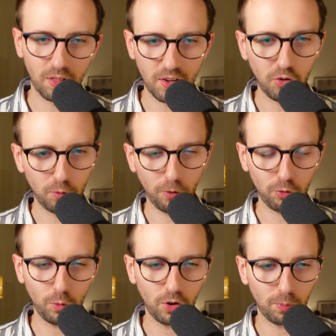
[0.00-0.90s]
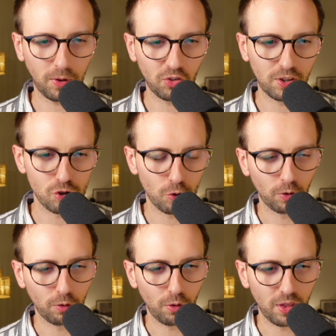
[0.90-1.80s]
This first one is basically
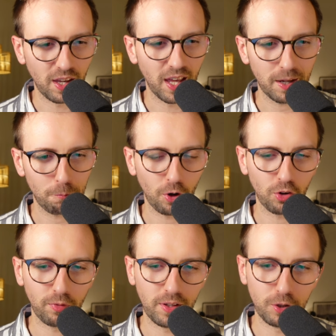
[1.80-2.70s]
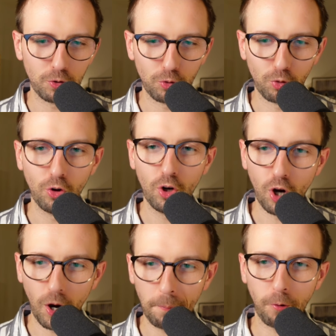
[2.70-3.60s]
showing you the enterprise value to
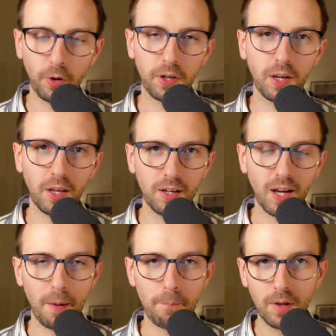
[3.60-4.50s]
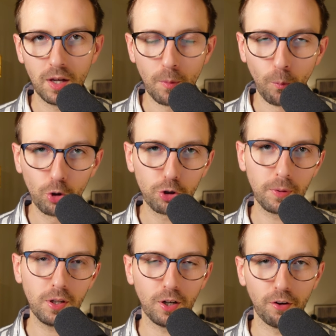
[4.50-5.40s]
operating income
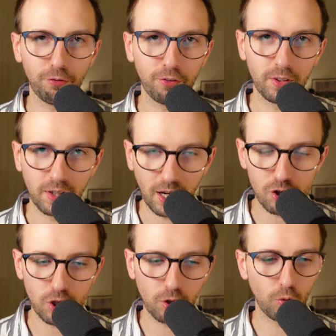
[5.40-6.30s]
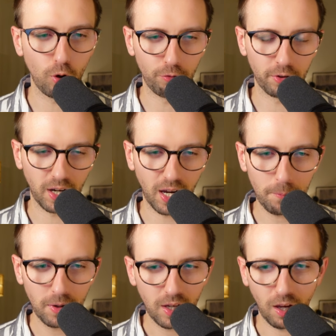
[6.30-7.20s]
multiple of Diageo over
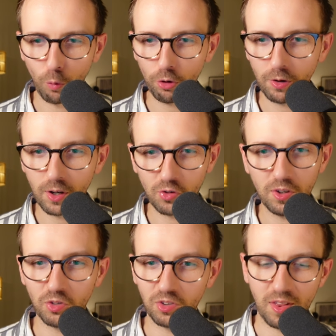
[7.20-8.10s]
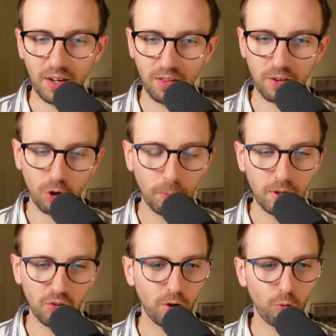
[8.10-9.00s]
time. And what you can see is that the
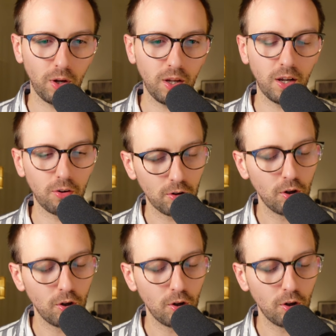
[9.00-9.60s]
company is now trading at an